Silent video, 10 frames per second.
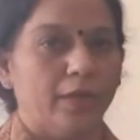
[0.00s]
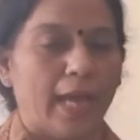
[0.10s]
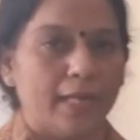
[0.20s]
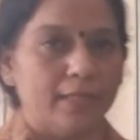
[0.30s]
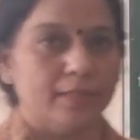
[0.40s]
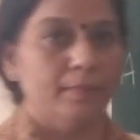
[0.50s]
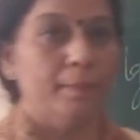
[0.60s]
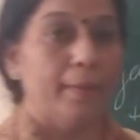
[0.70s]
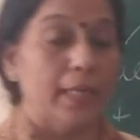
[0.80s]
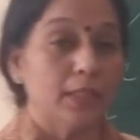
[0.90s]
organism,
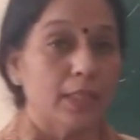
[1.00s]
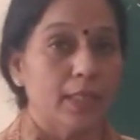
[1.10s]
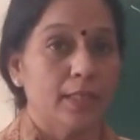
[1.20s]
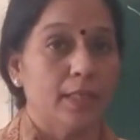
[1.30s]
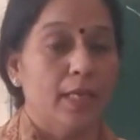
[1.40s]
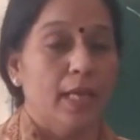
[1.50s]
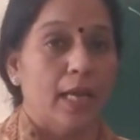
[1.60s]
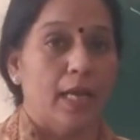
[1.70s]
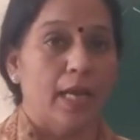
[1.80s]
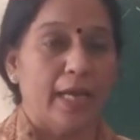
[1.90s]
but it
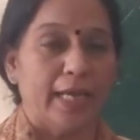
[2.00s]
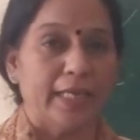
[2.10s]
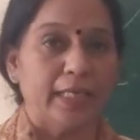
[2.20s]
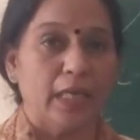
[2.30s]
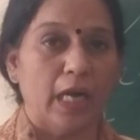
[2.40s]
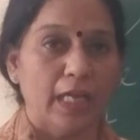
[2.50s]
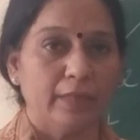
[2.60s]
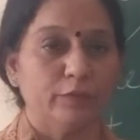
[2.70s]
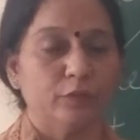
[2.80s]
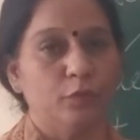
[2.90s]

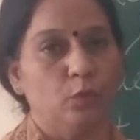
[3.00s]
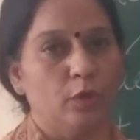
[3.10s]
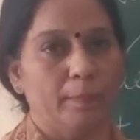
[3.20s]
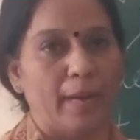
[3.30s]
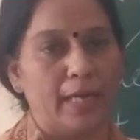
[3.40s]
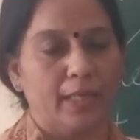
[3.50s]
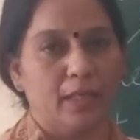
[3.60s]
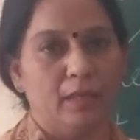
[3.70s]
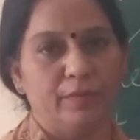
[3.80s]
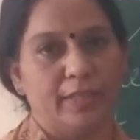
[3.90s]
engulfs food
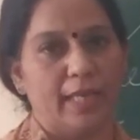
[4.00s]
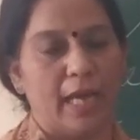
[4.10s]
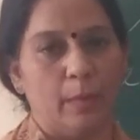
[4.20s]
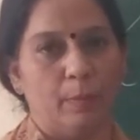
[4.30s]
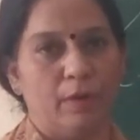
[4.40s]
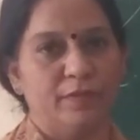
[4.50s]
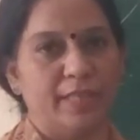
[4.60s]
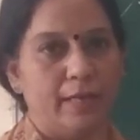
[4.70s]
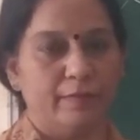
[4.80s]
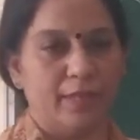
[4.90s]
particle with the help of
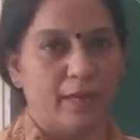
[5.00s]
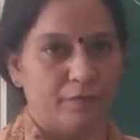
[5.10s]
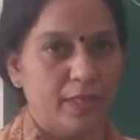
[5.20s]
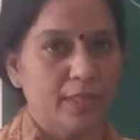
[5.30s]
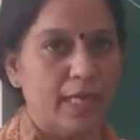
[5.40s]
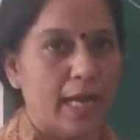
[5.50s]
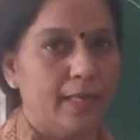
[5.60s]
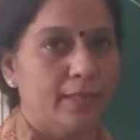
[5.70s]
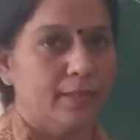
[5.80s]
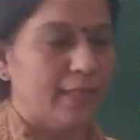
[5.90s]
cell surface,
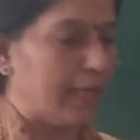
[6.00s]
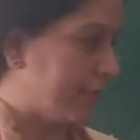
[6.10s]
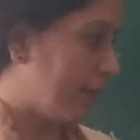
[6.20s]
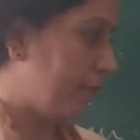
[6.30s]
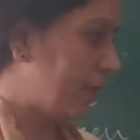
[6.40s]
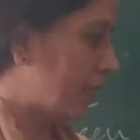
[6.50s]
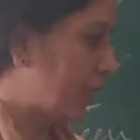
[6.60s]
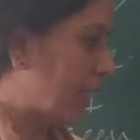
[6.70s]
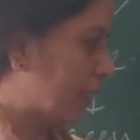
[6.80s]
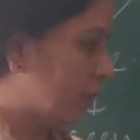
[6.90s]
and
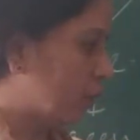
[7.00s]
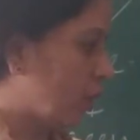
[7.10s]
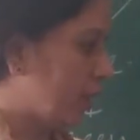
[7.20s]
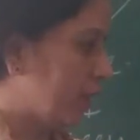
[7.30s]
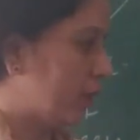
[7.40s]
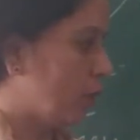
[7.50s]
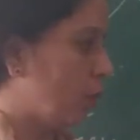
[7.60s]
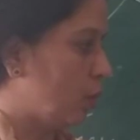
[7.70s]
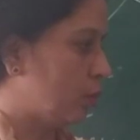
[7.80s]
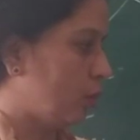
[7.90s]
that is called its a
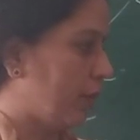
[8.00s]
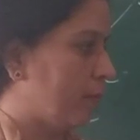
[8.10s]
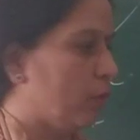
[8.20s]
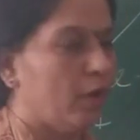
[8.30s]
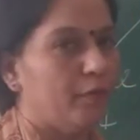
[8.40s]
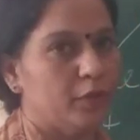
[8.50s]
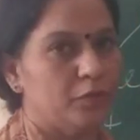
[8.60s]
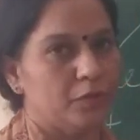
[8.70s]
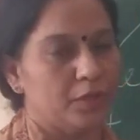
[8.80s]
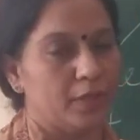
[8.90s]
holozoic mode of
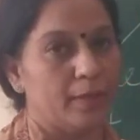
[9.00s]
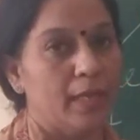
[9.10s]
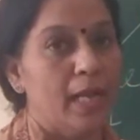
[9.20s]
nutrition.